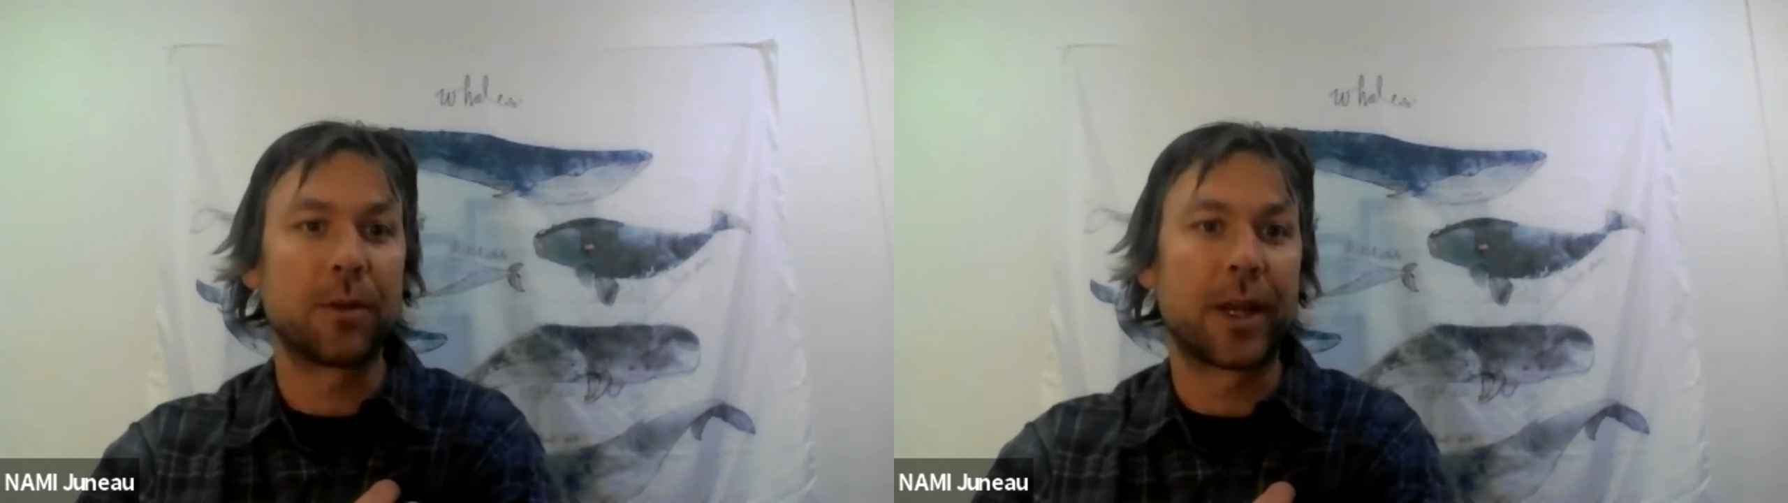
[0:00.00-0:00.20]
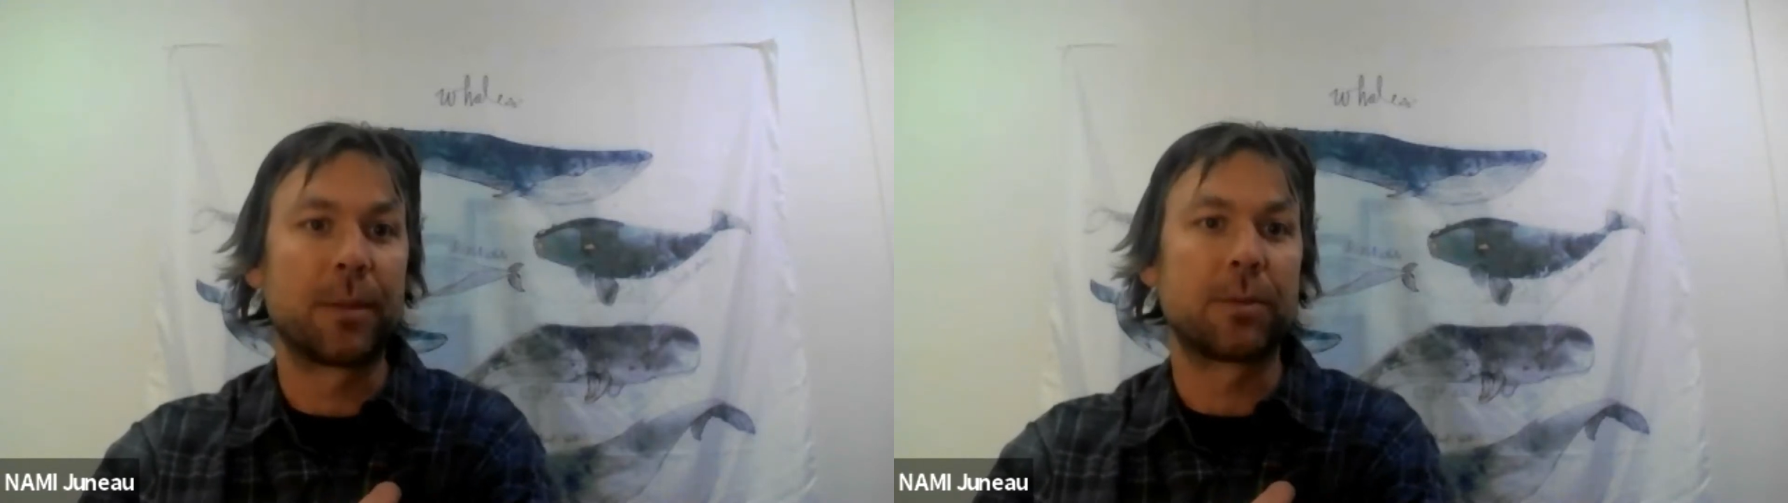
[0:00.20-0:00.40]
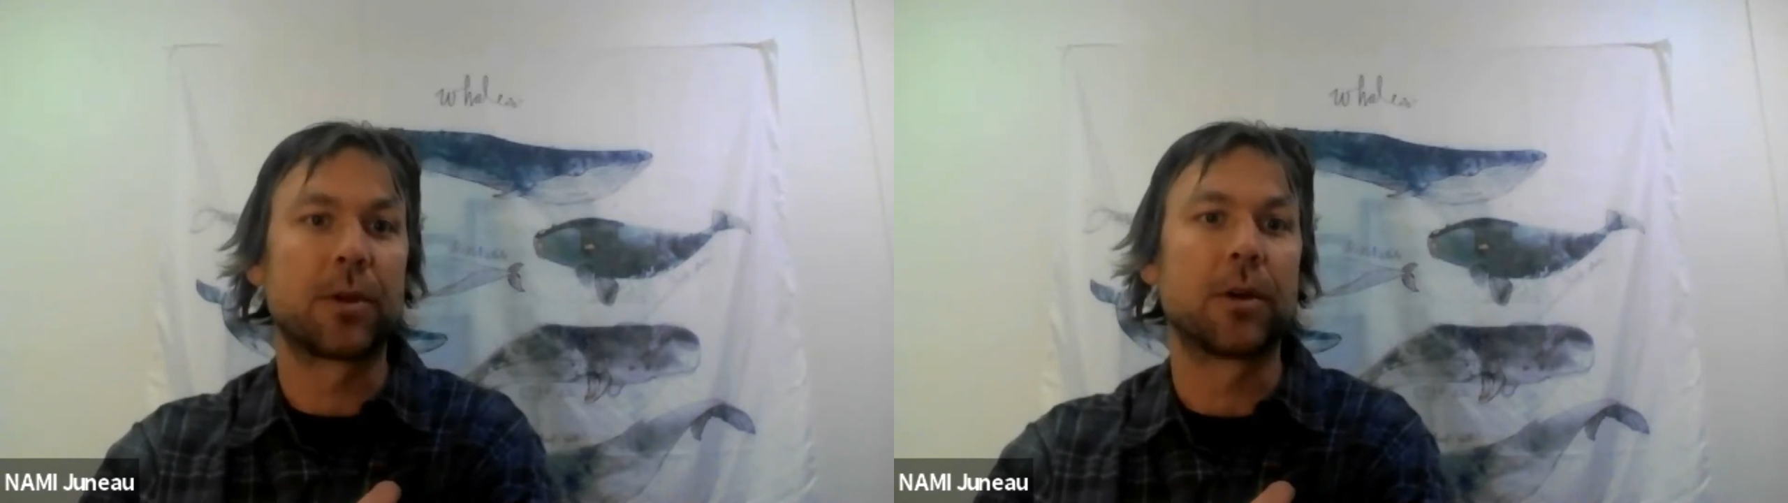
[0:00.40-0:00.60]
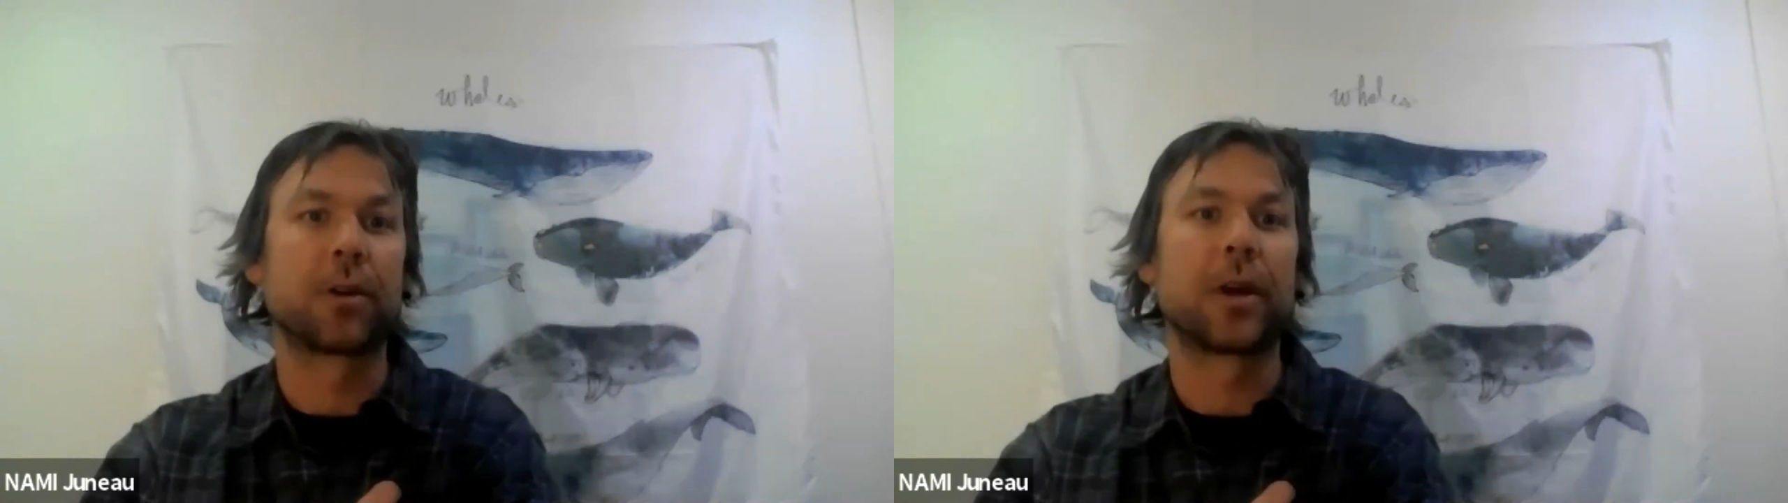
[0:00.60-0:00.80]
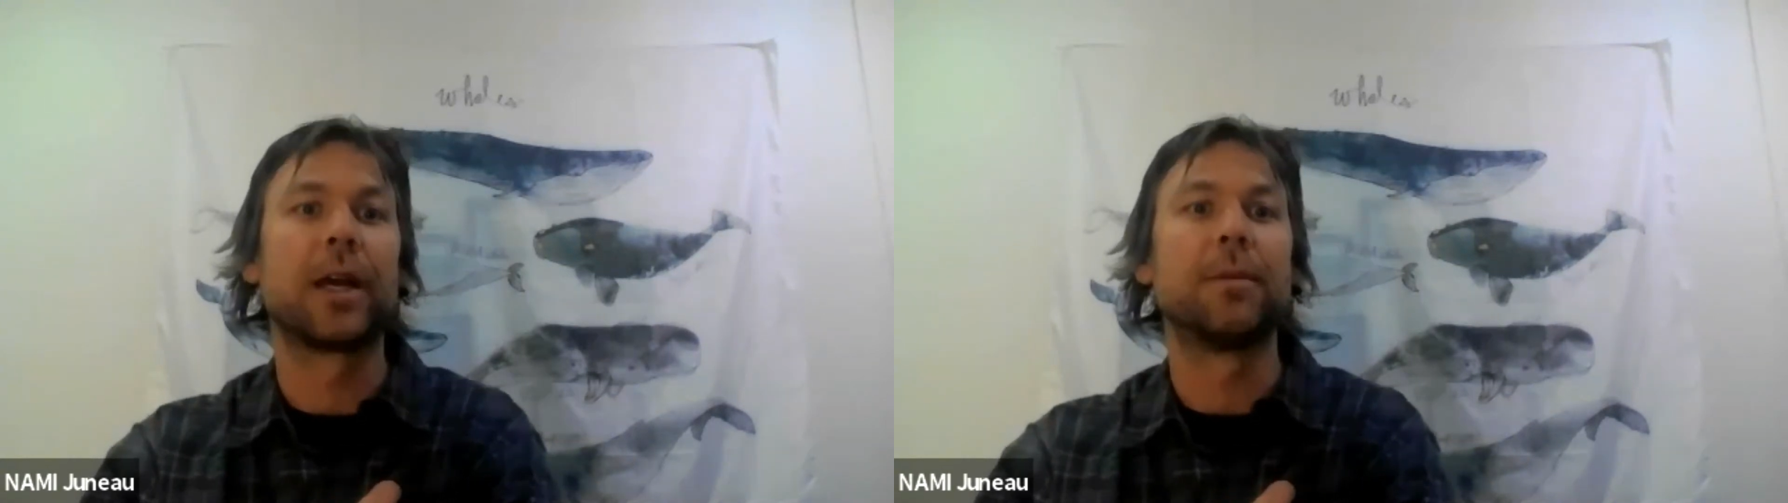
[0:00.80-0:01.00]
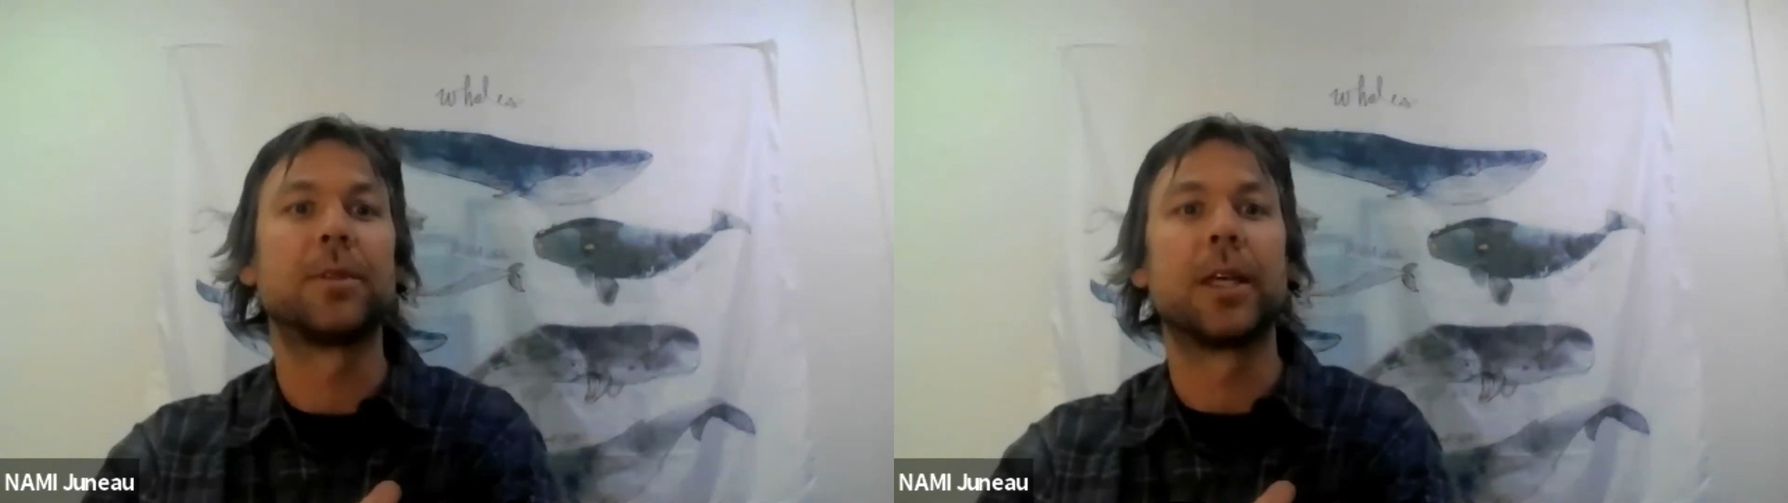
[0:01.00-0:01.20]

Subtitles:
family programs